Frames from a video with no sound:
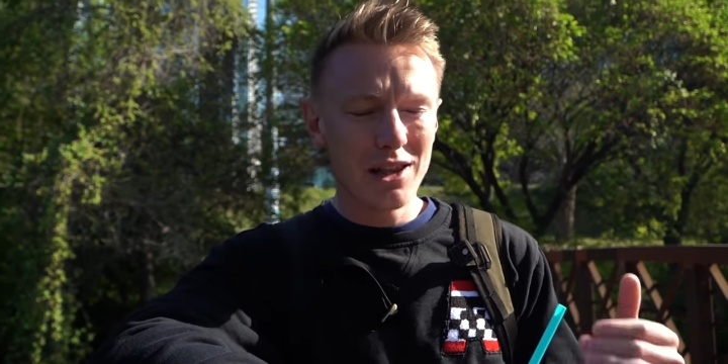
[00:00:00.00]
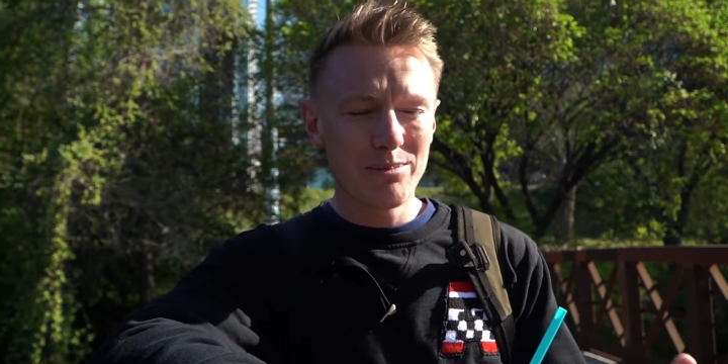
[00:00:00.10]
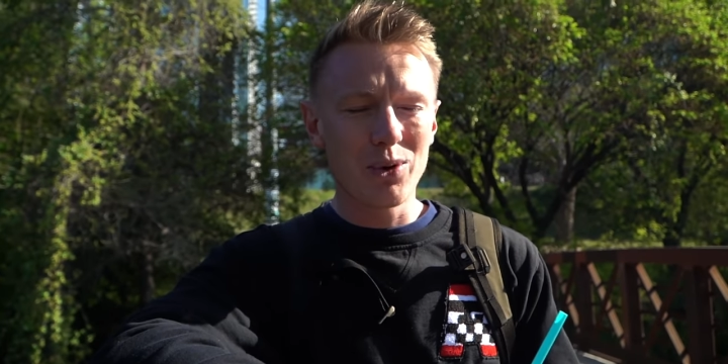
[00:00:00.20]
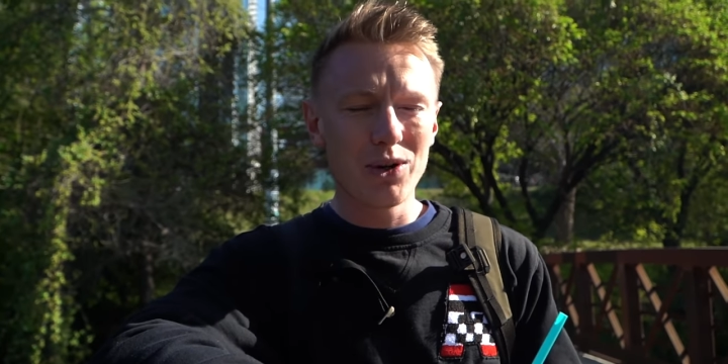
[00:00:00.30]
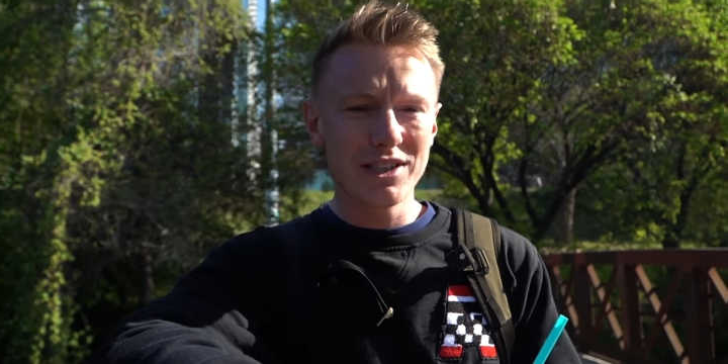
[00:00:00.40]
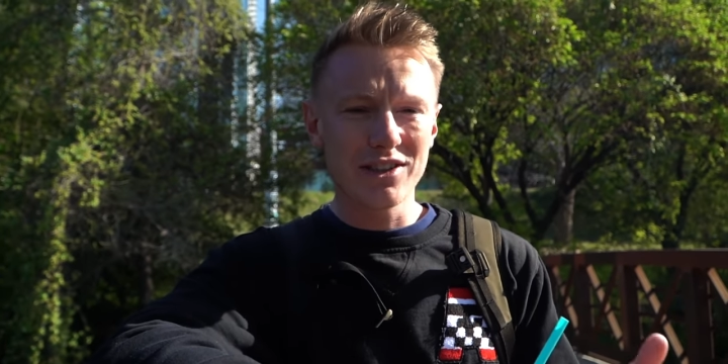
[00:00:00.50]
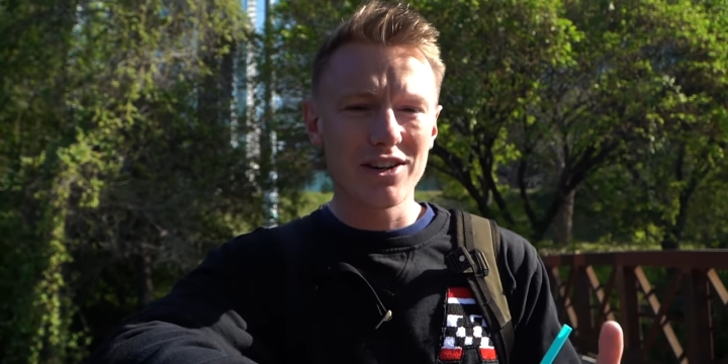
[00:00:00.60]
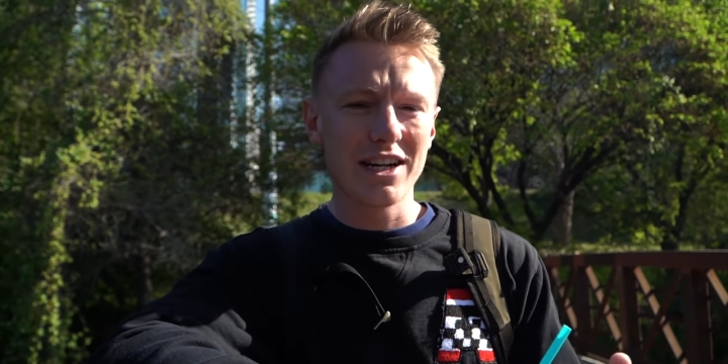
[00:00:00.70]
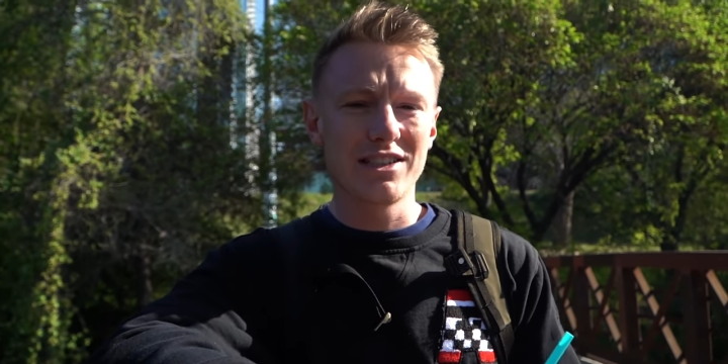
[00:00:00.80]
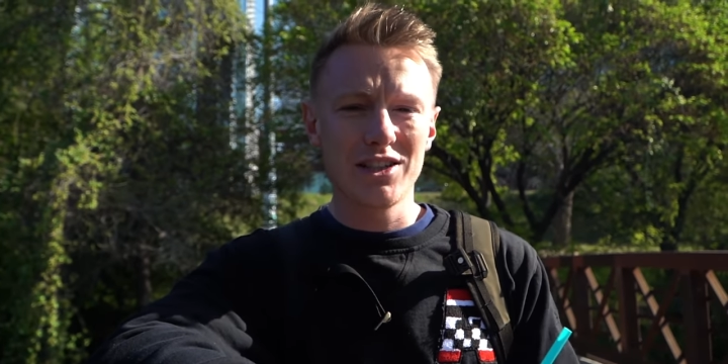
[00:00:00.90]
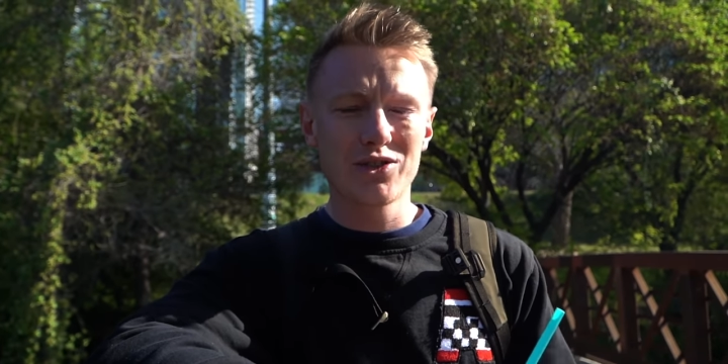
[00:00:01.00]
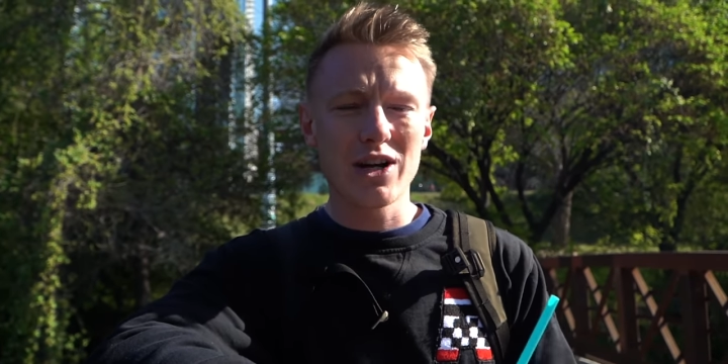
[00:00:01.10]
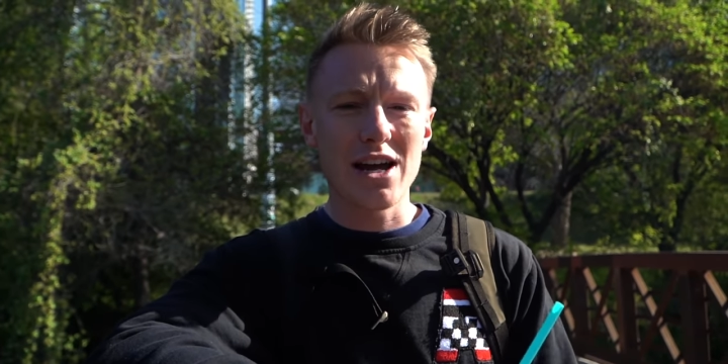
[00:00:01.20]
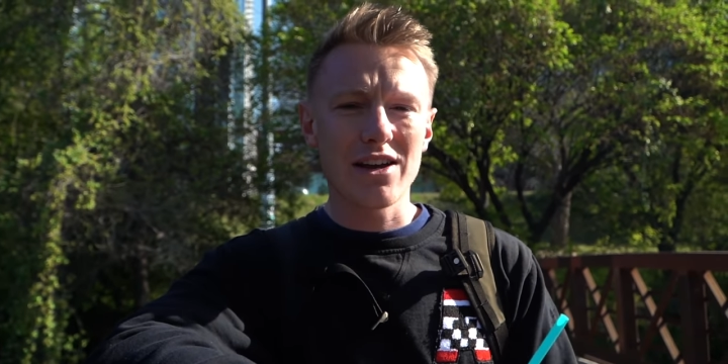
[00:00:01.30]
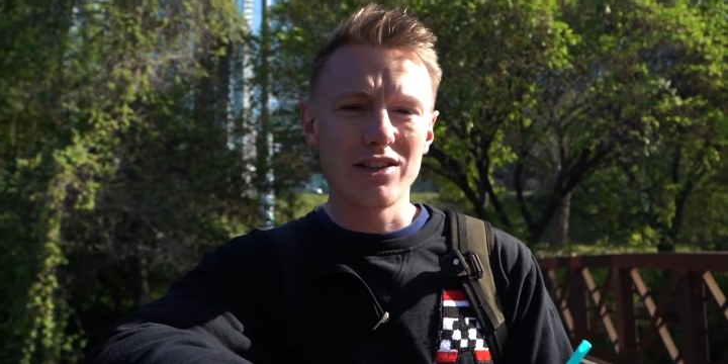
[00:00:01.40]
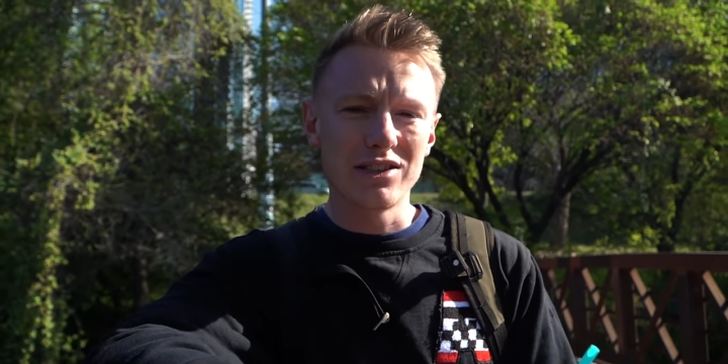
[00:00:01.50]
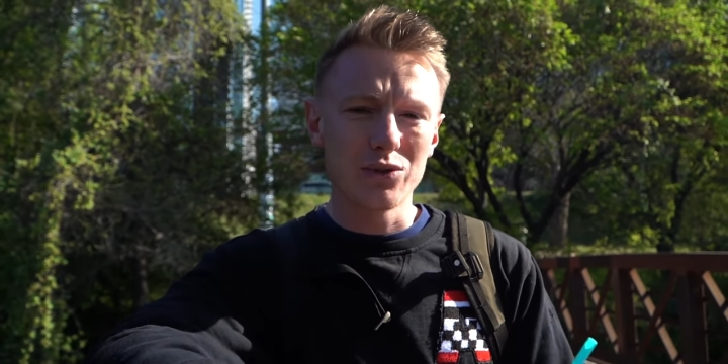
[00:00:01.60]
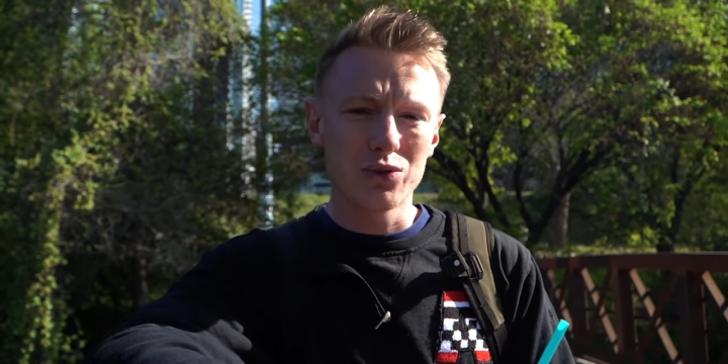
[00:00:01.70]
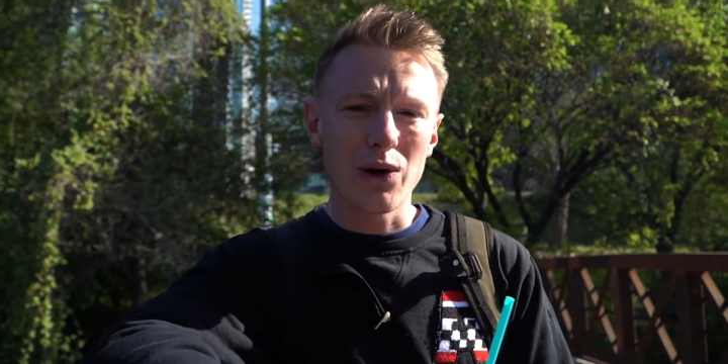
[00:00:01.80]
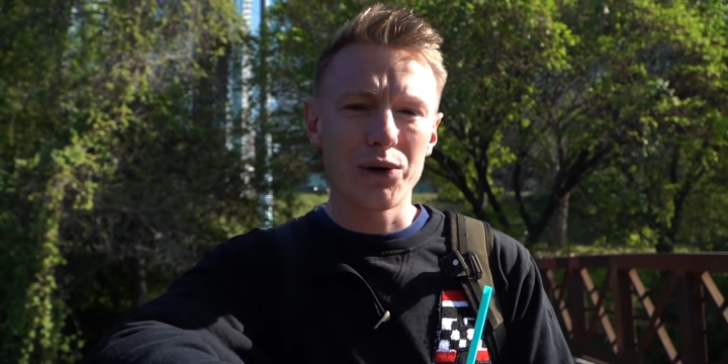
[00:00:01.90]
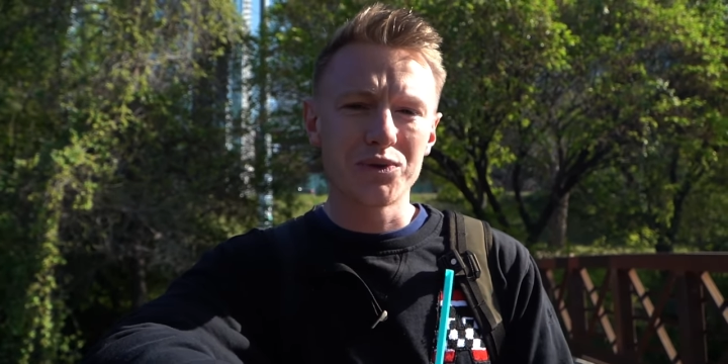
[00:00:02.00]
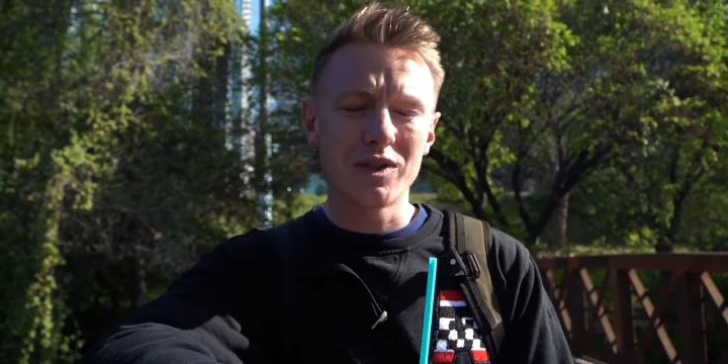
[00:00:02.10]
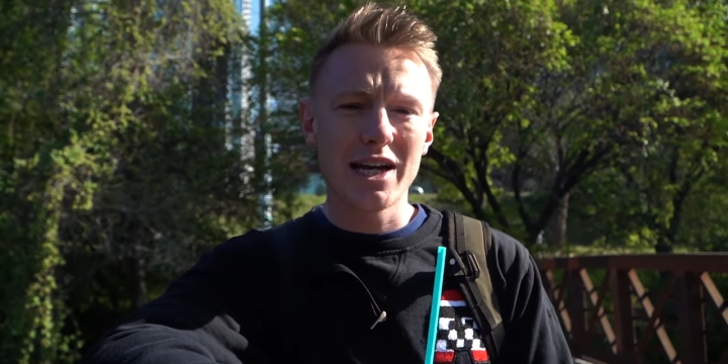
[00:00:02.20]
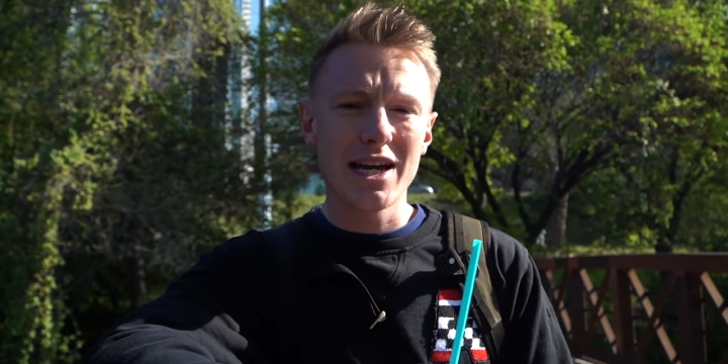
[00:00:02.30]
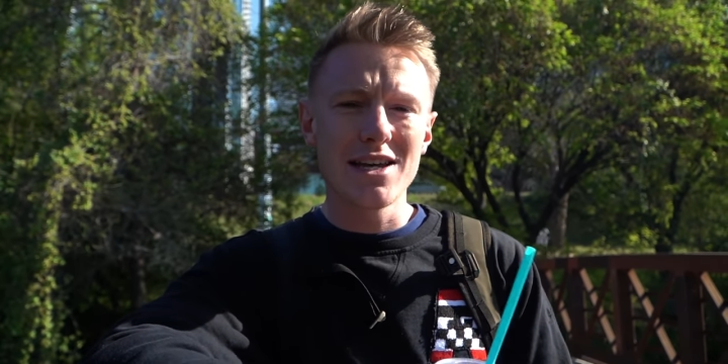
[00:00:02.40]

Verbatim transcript: The boys can't get to the track until 12 today.